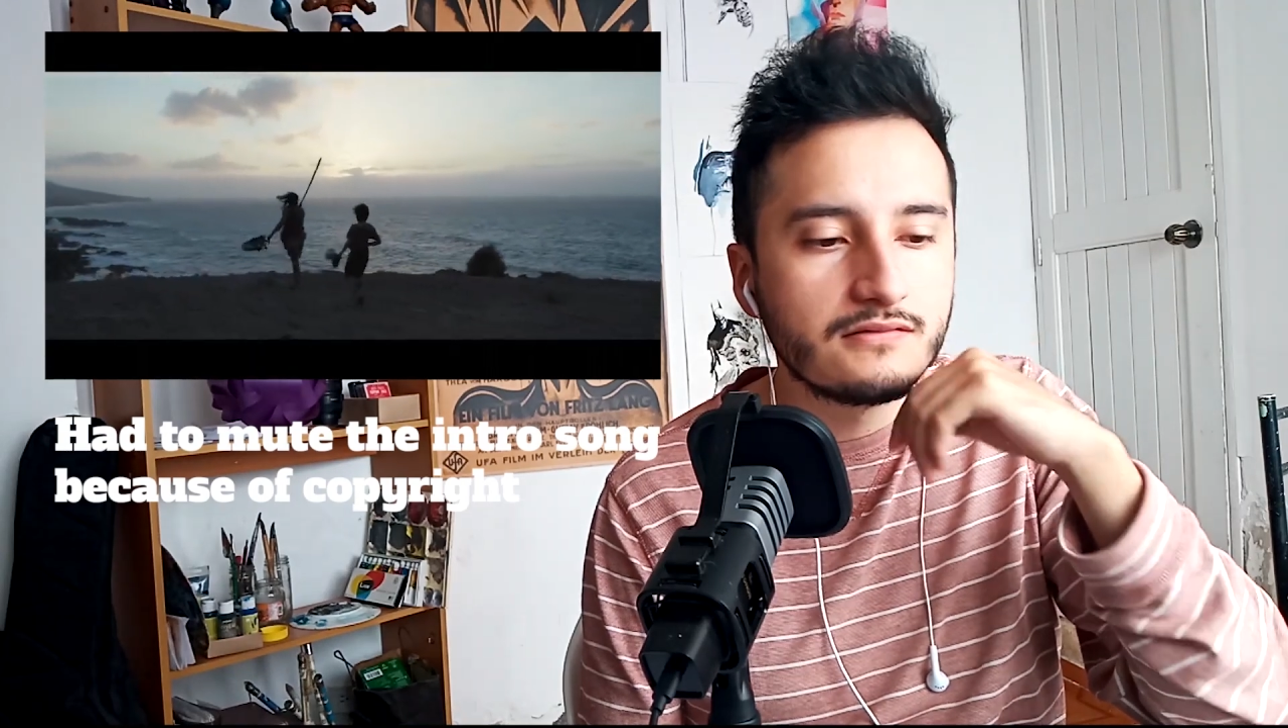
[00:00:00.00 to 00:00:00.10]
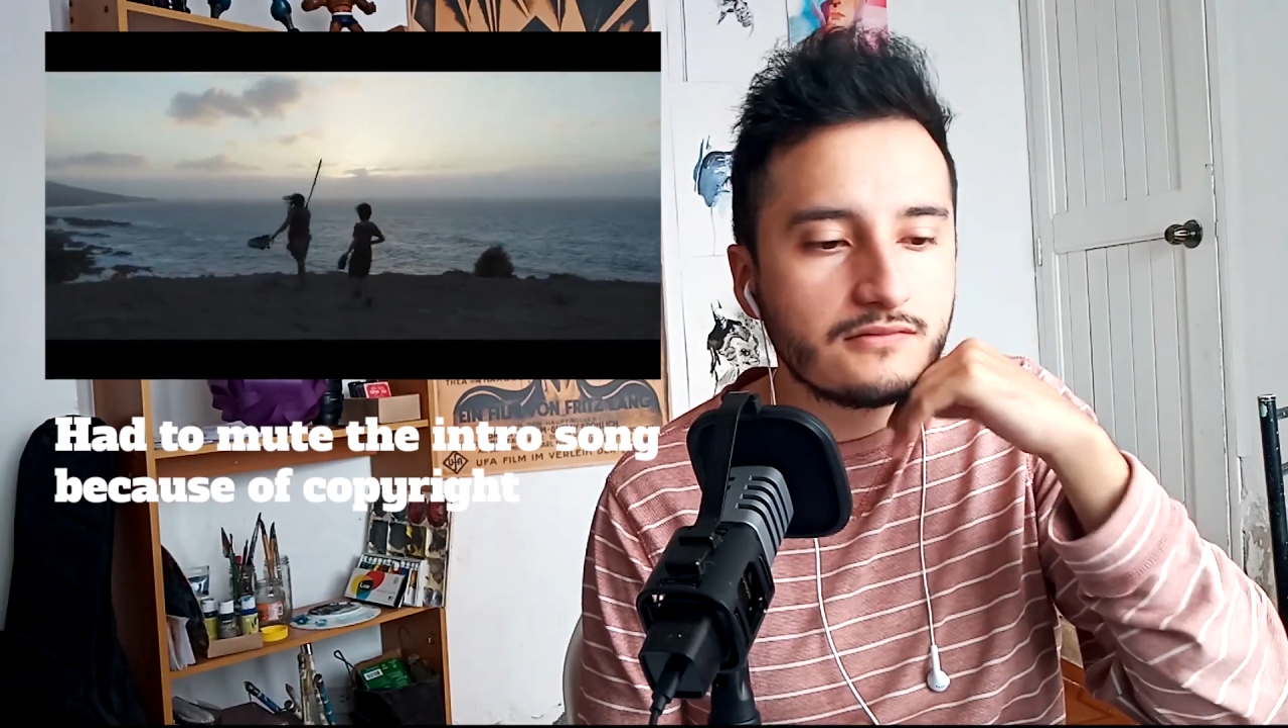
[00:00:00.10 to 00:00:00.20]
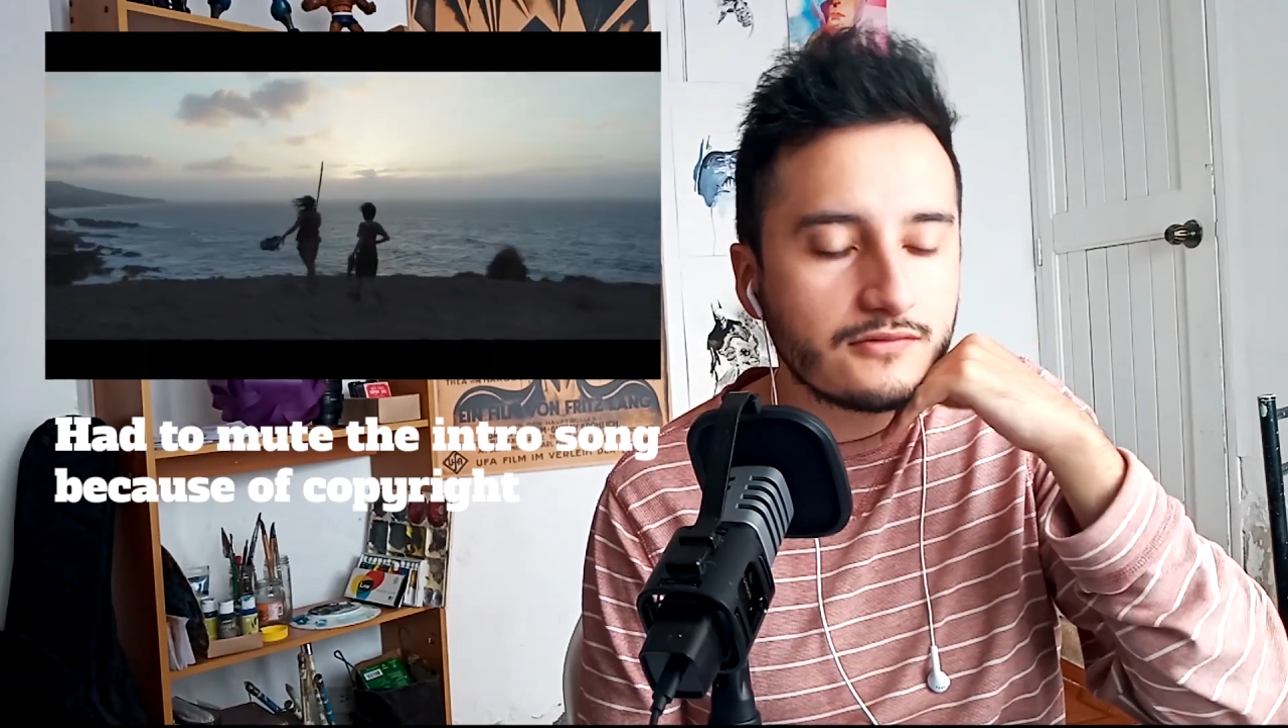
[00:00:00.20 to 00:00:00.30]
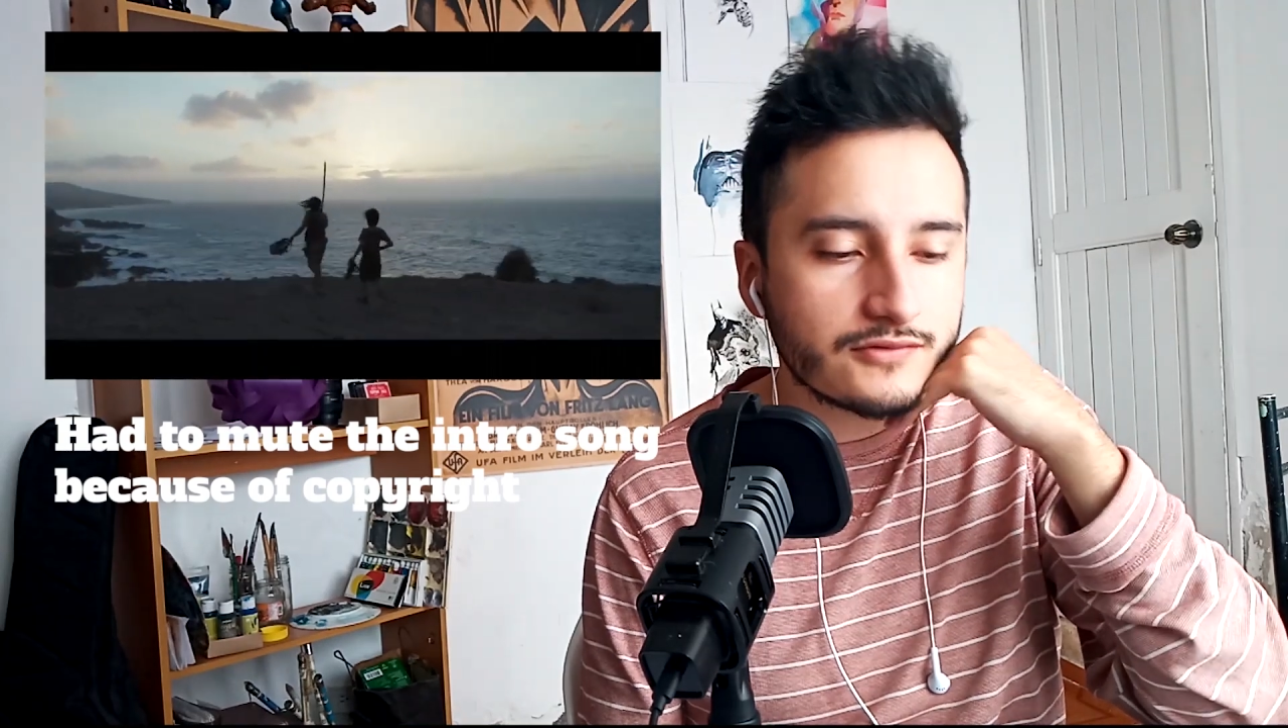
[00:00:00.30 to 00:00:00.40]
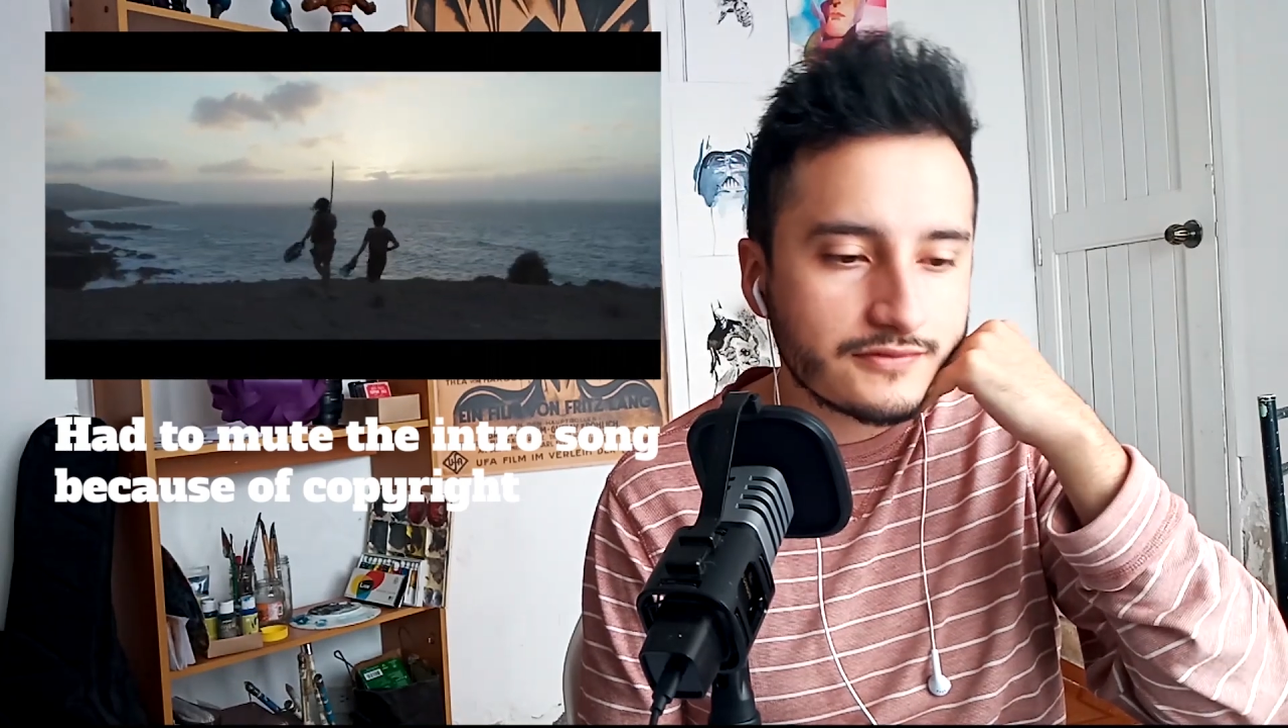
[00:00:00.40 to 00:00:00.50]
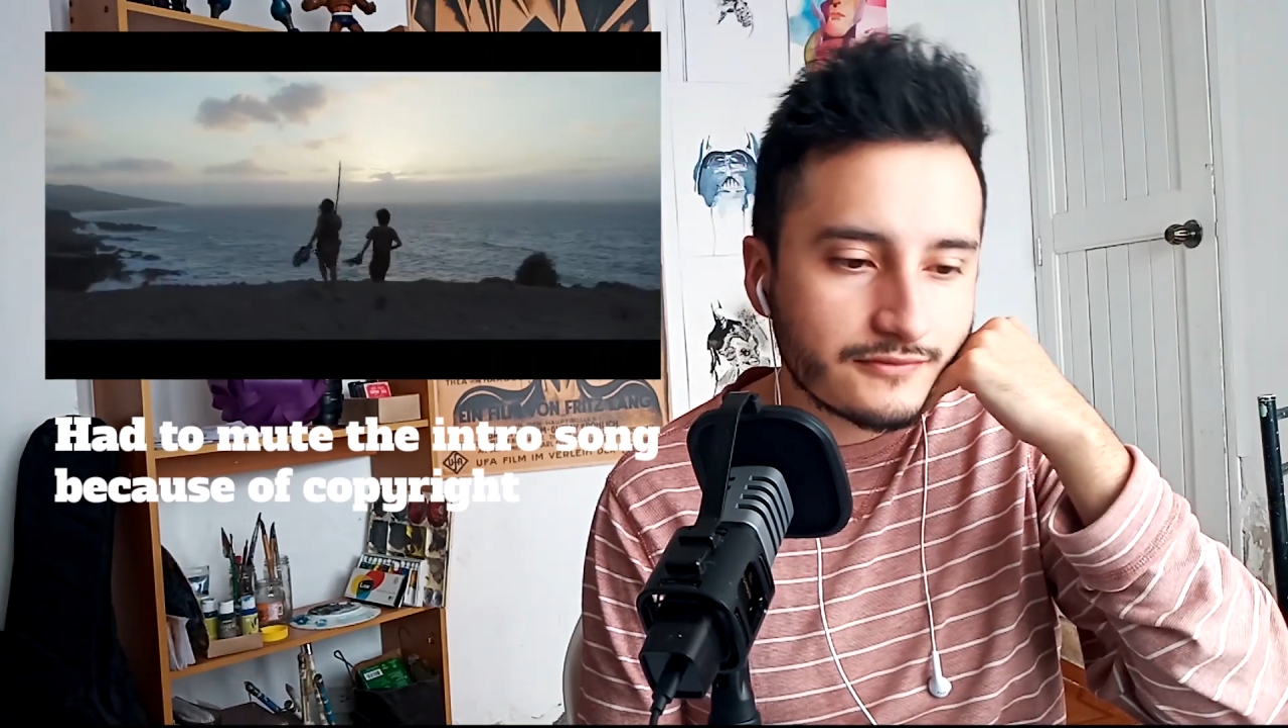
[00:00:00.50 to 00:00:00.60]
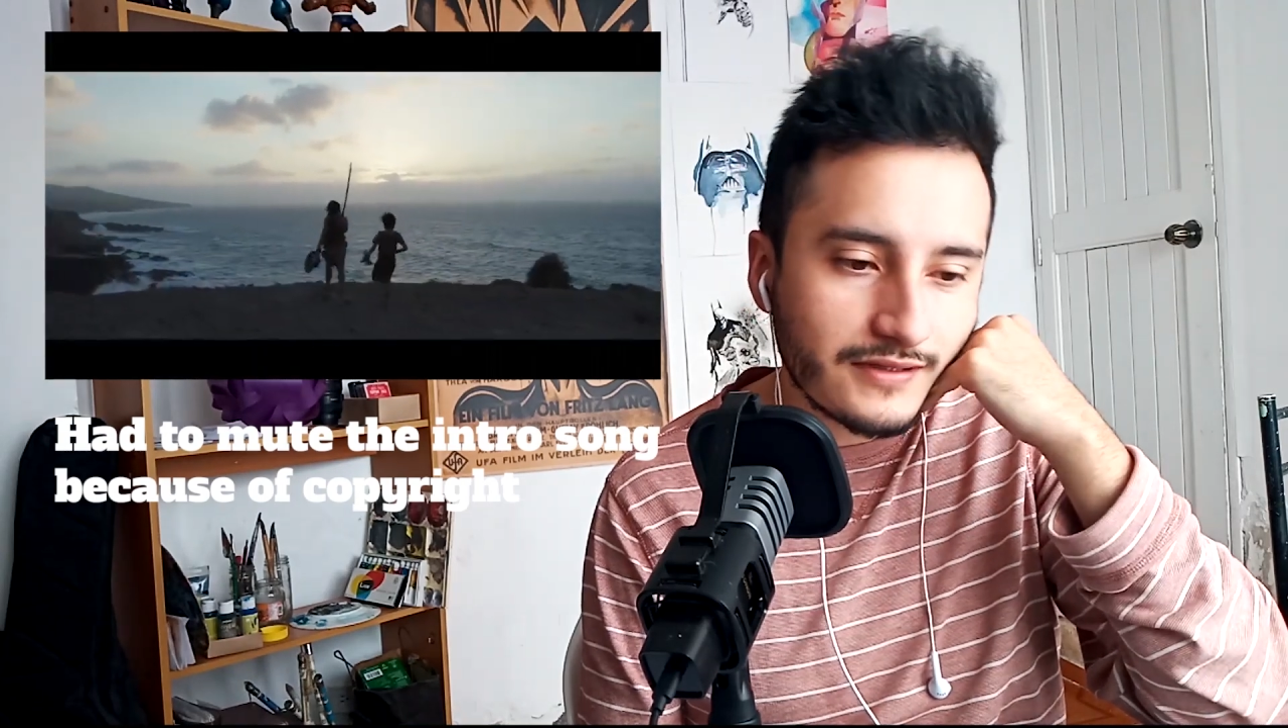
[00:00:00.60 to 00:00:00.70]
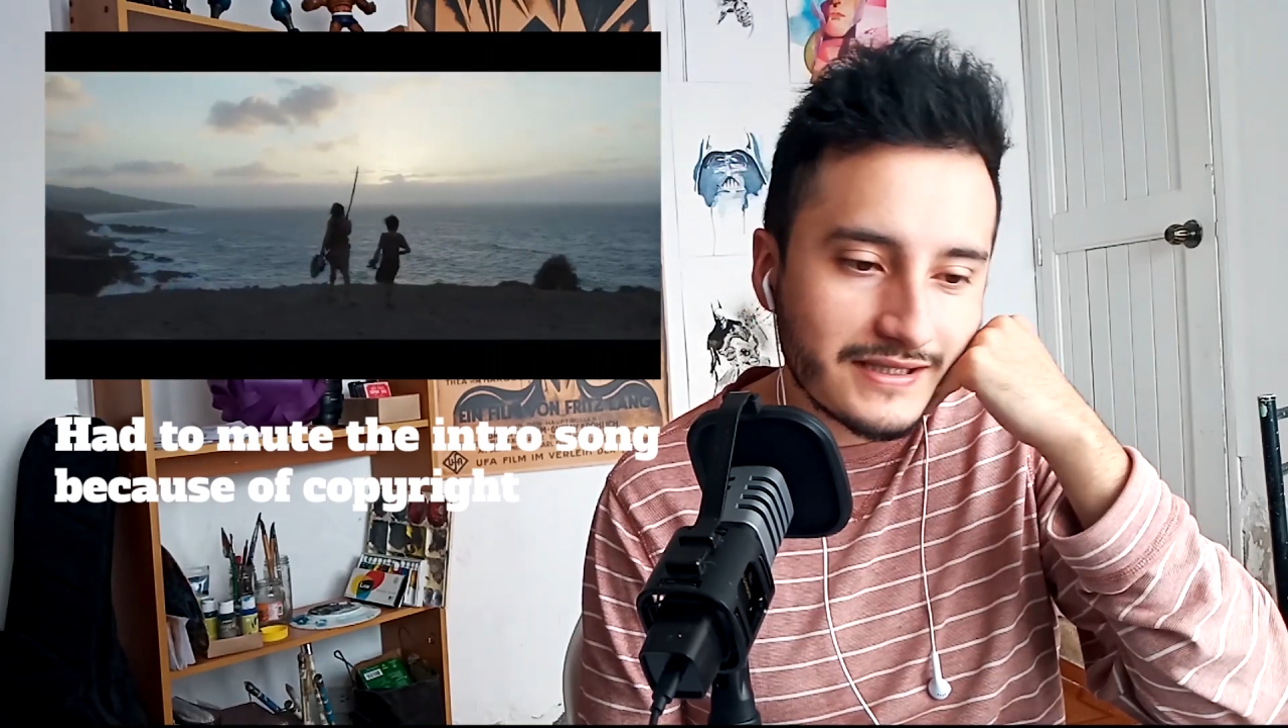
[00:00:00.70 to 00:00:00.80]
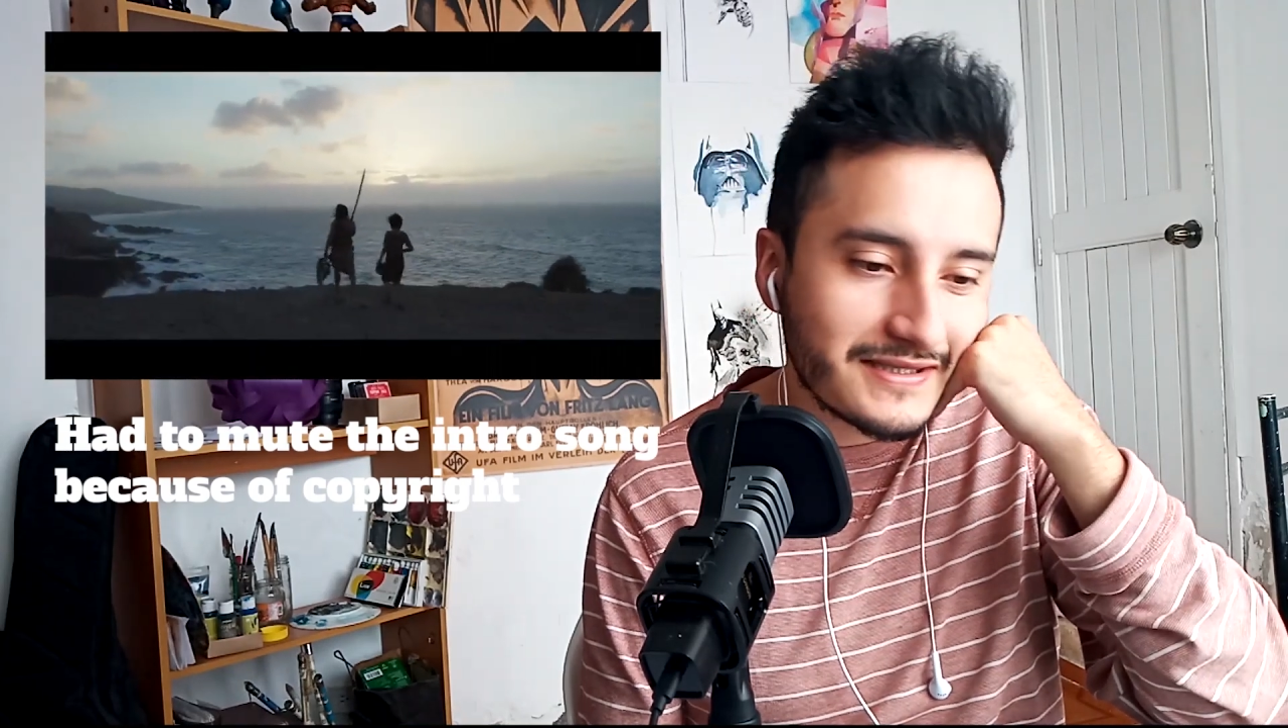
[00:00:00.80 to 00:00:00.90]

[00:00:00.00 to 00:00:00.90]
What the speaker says: Looks really